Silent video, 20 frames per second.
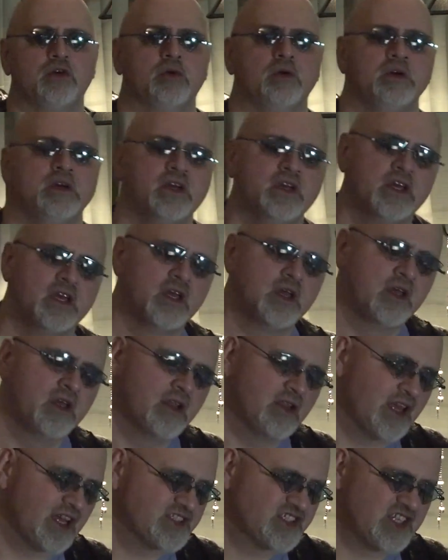
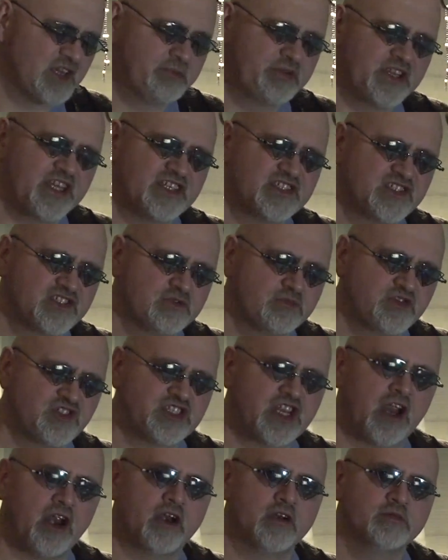Like I said, please
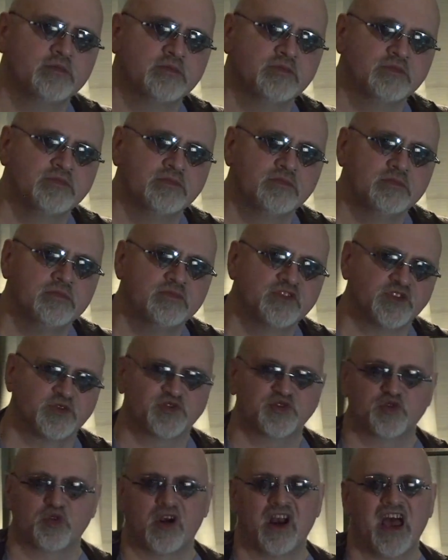share,
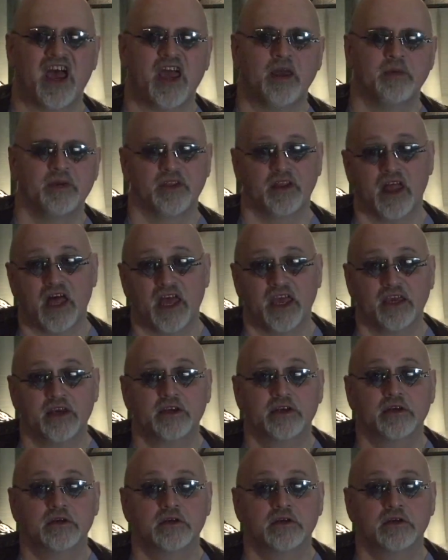subscribe, and like.